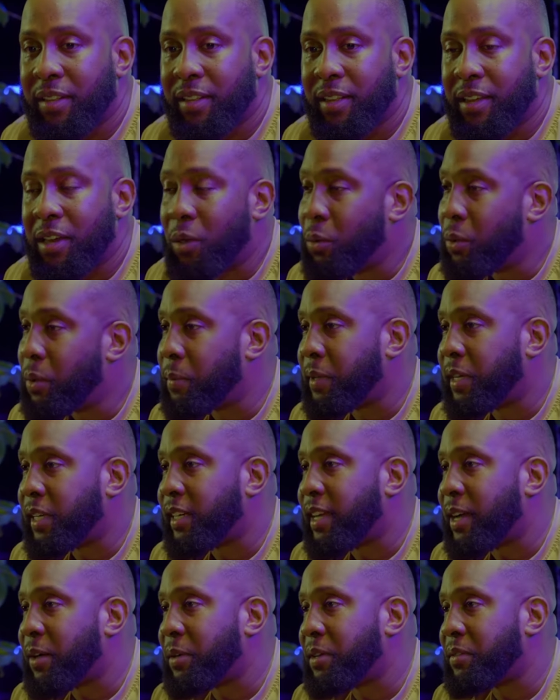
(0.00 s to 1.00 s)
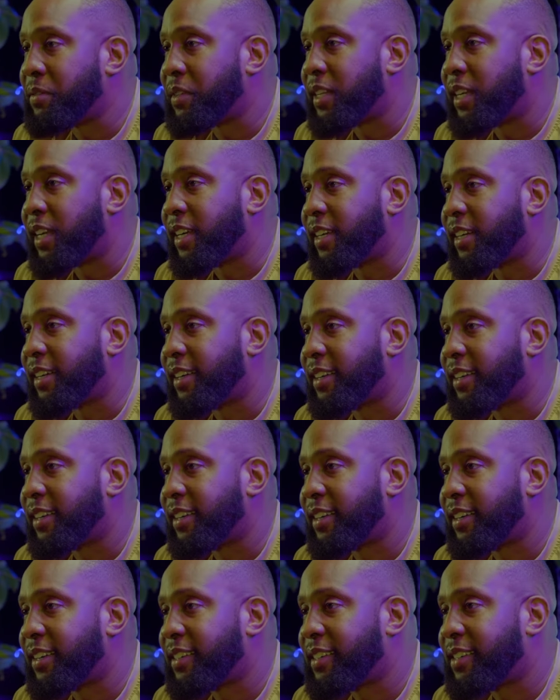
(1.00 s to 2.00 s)
a woman. I do not even lie.
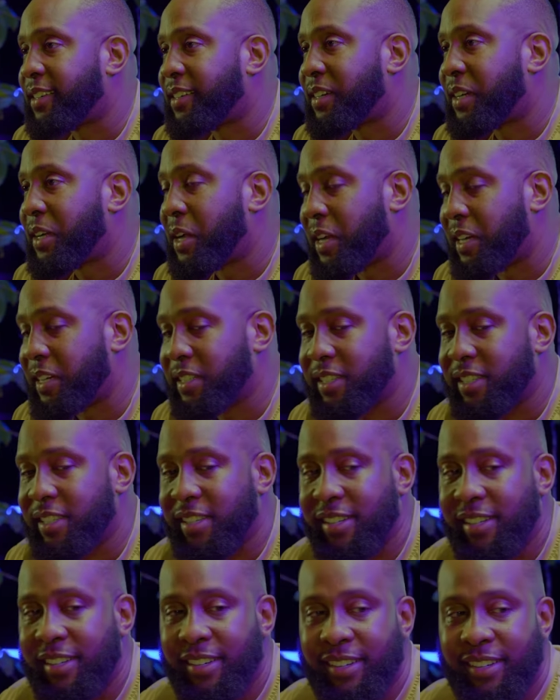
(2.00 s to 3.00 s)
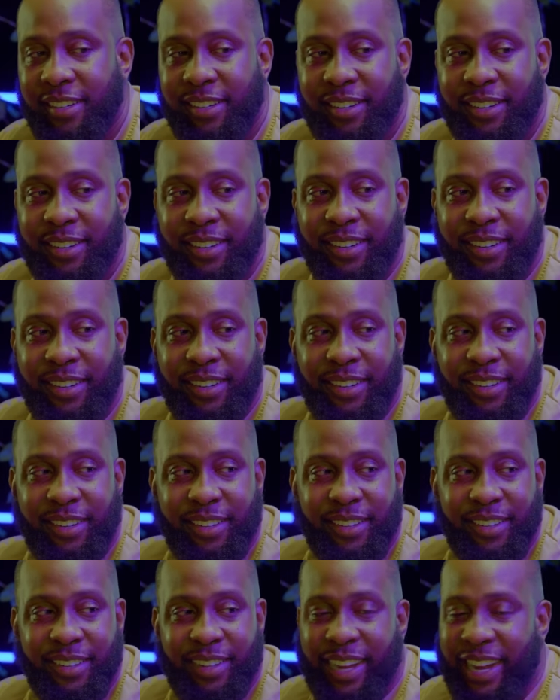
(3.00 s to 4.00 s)
Honestly.
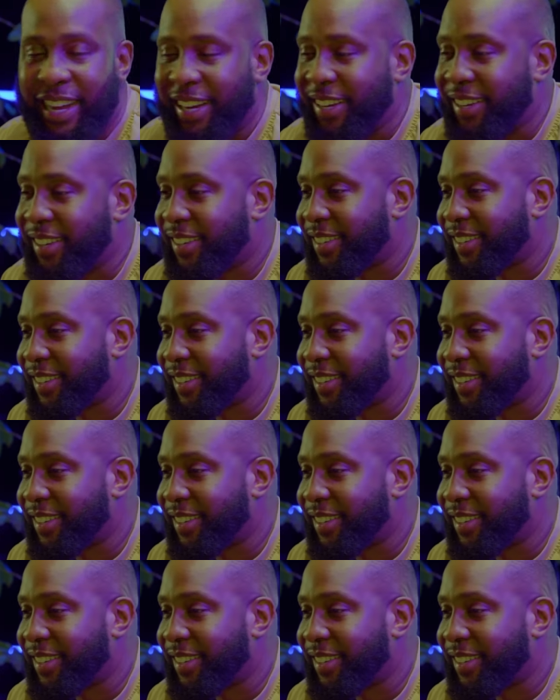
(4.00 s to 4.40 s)
Like,